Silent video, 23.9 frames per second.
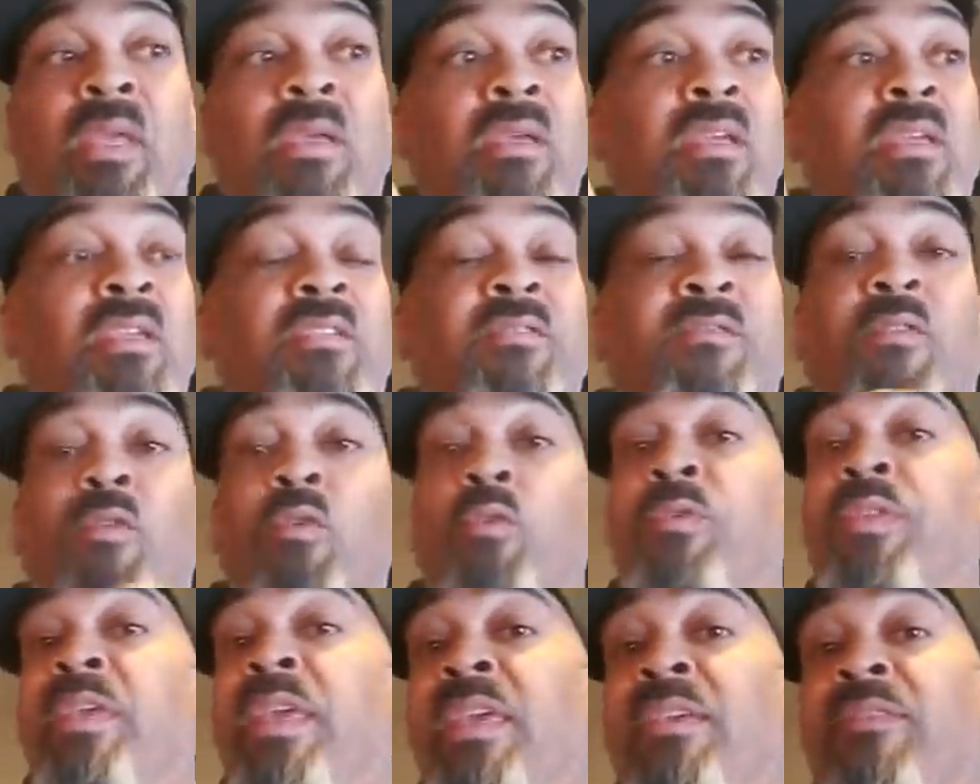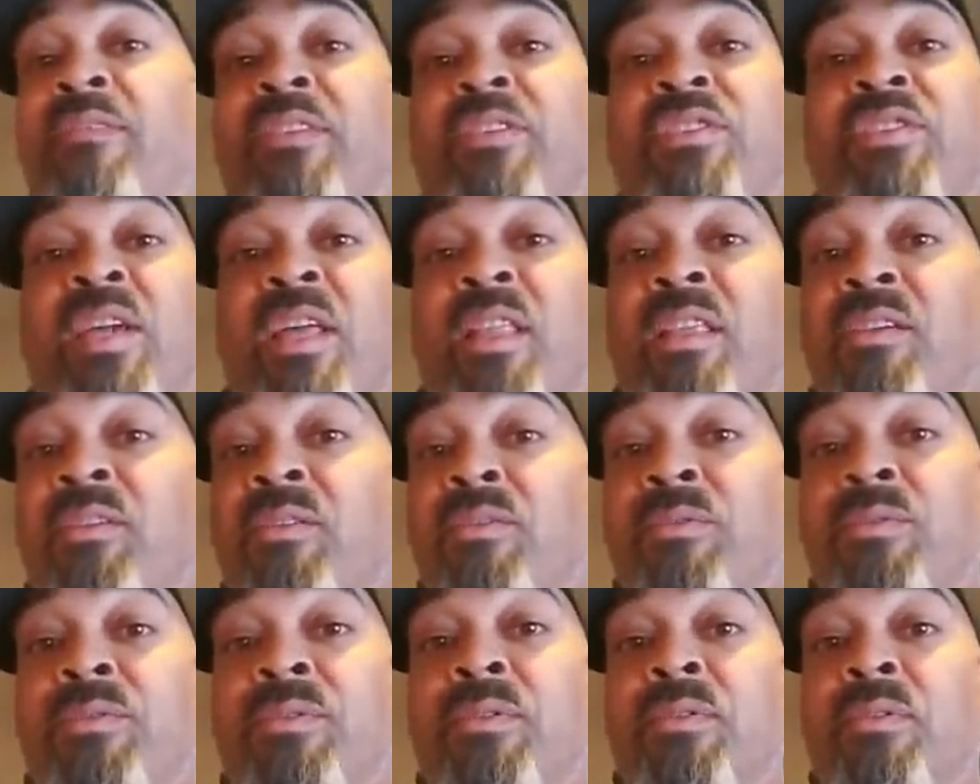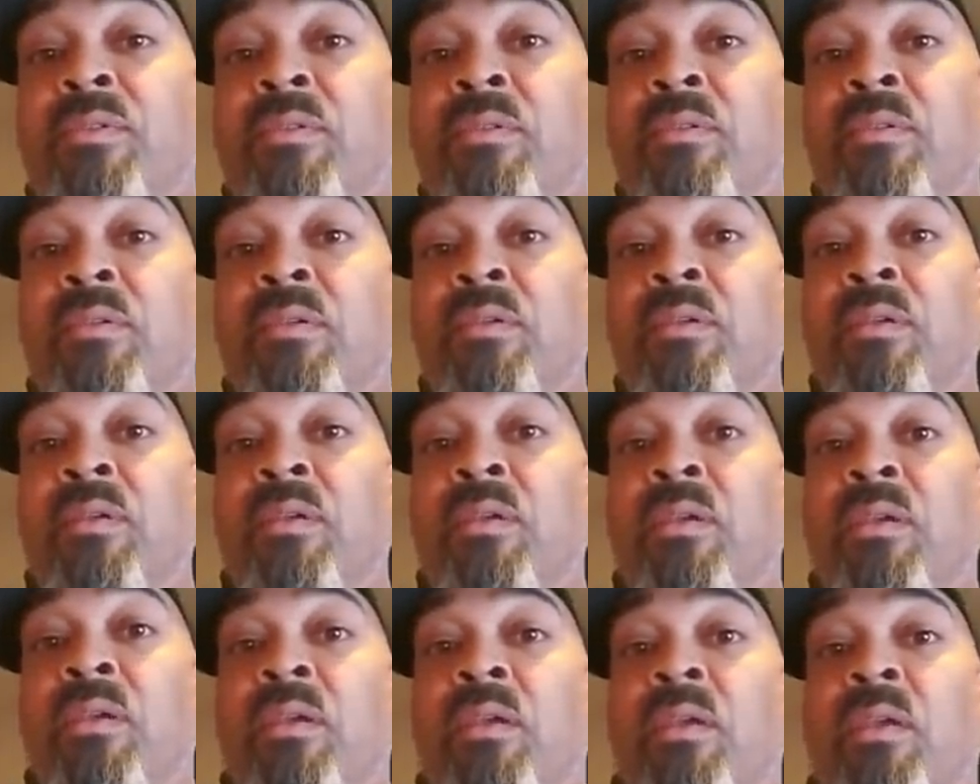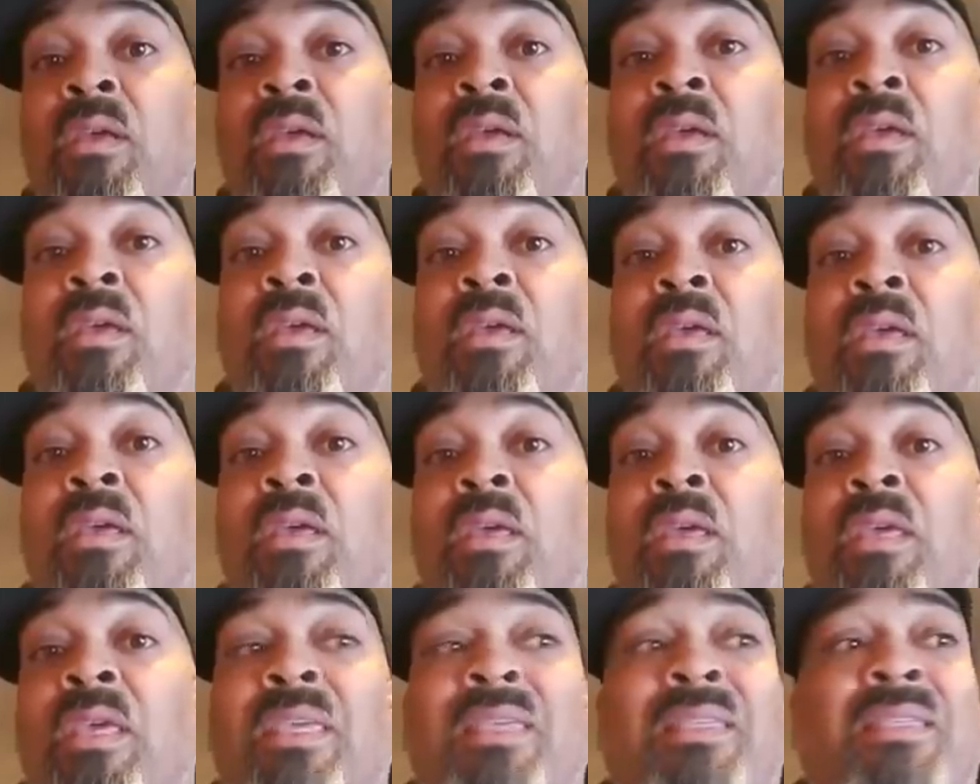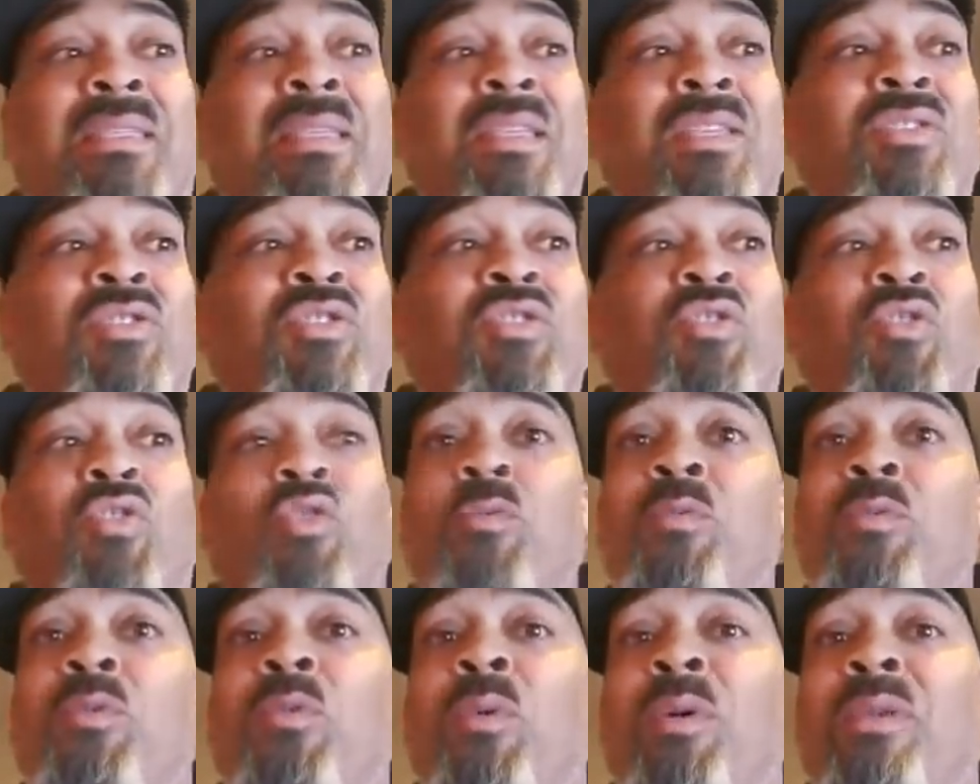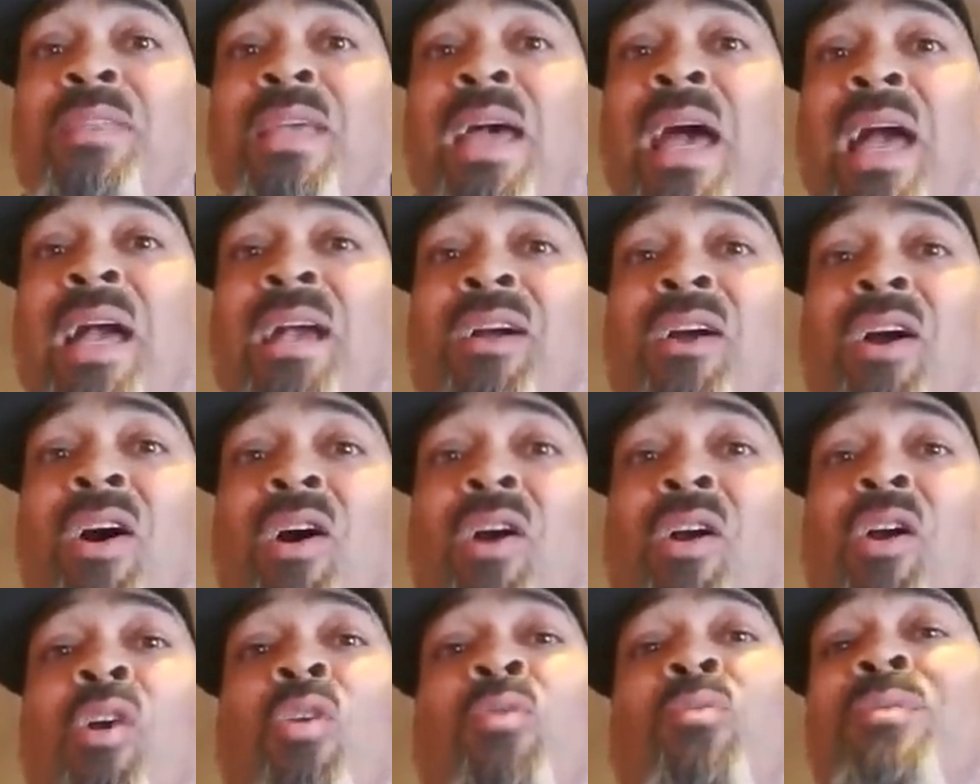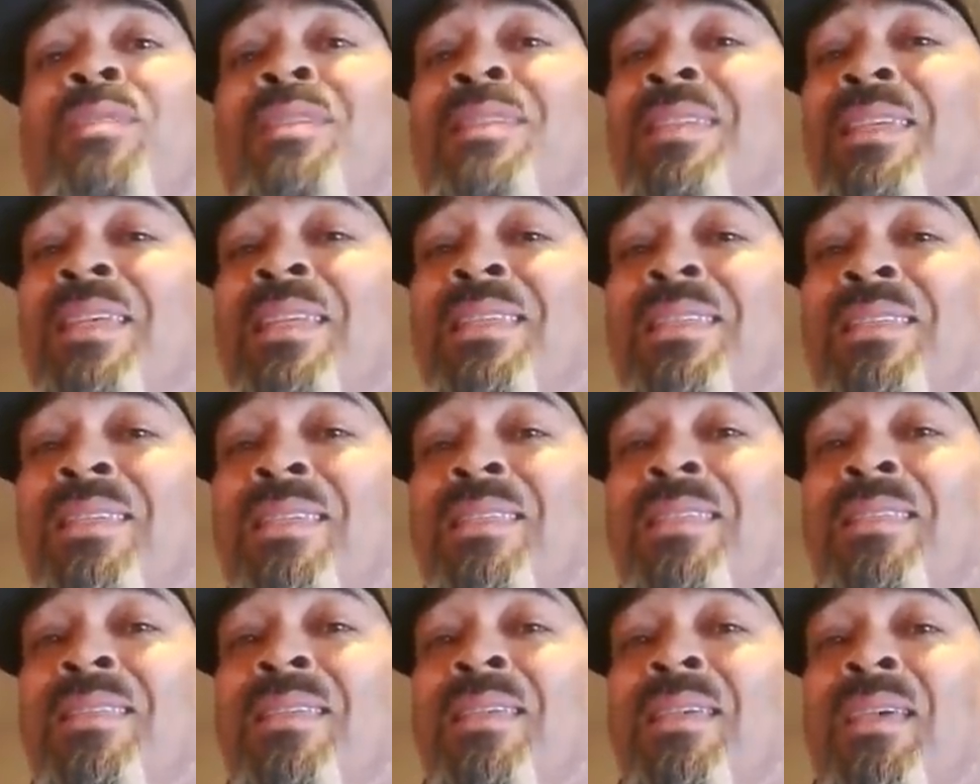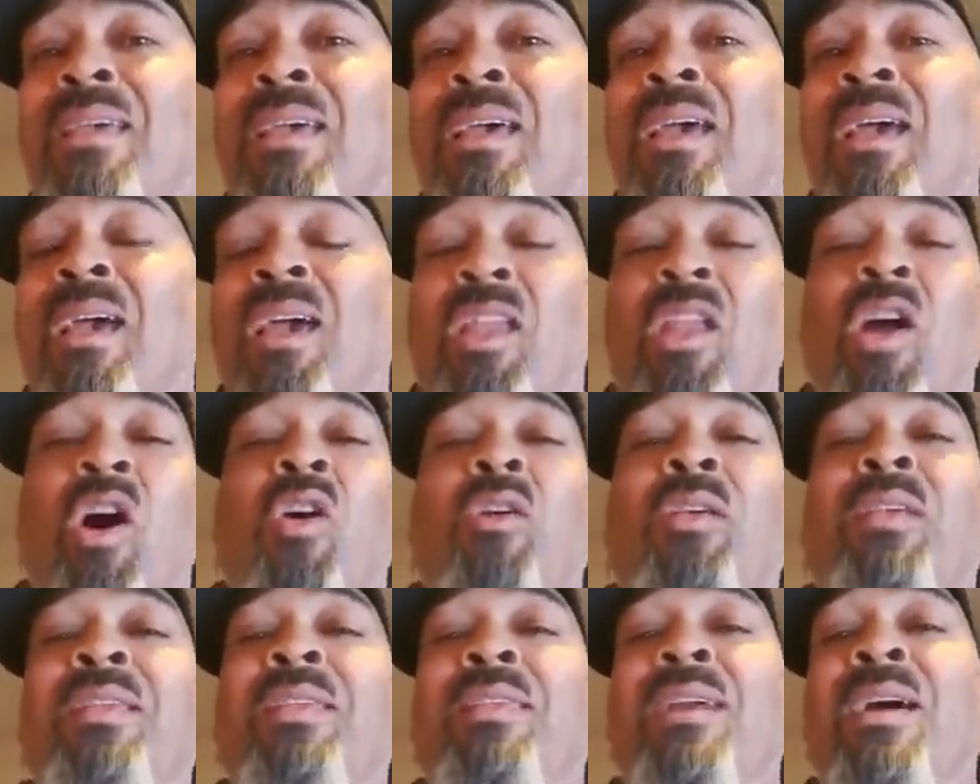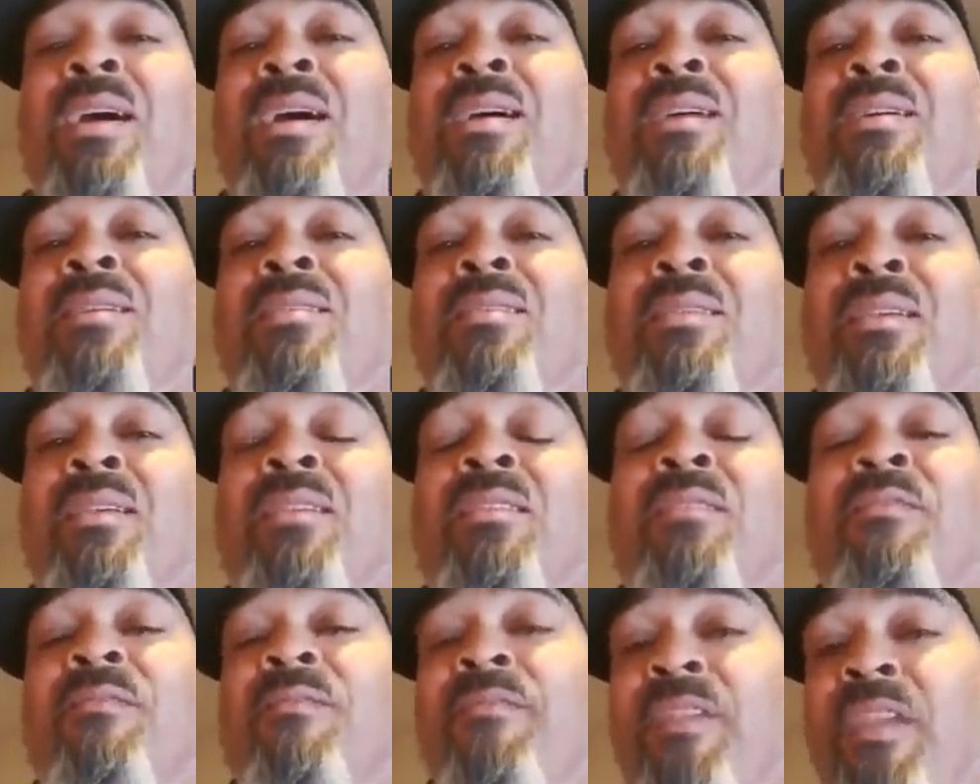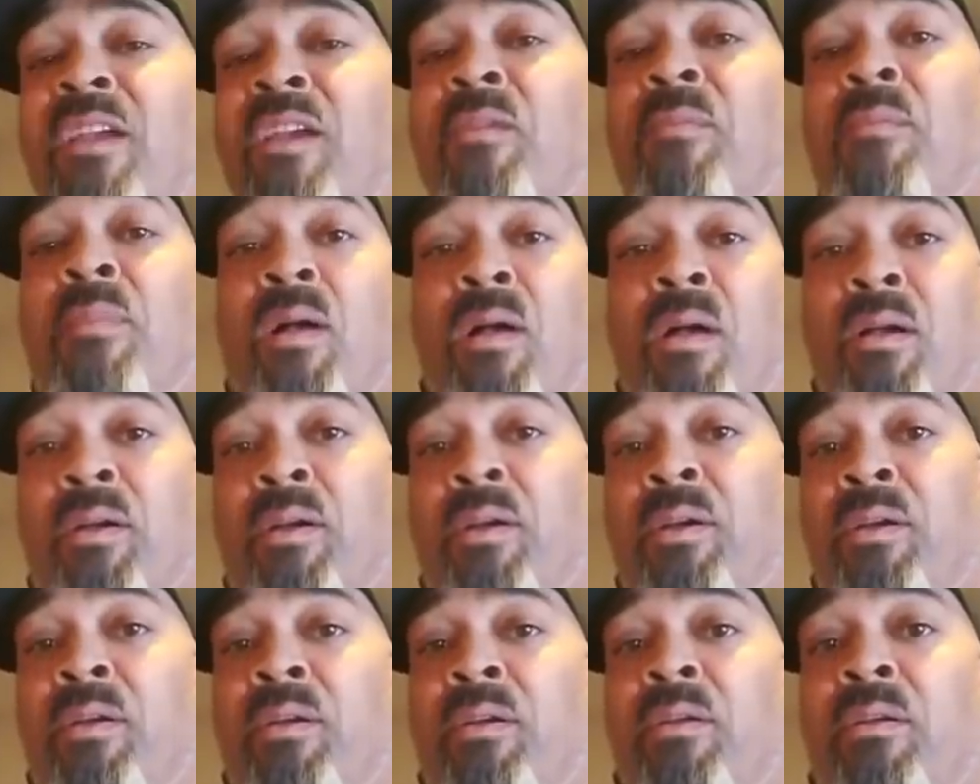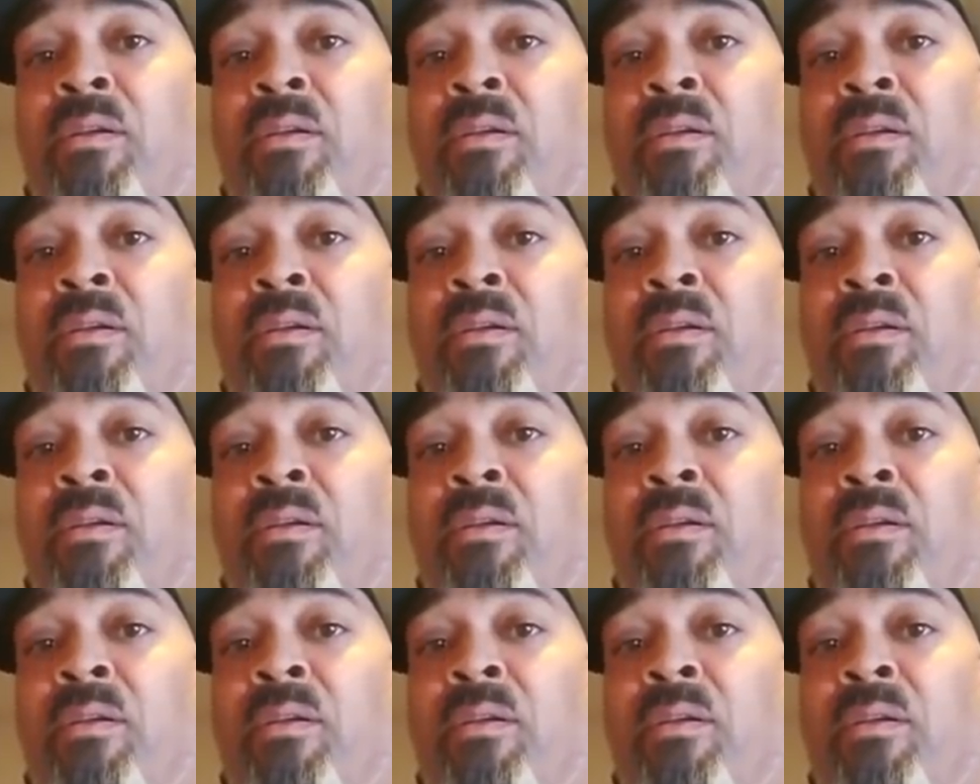He's fooled the evangelicals. He sends troops to attack our own citizens. And all he does is fearmonger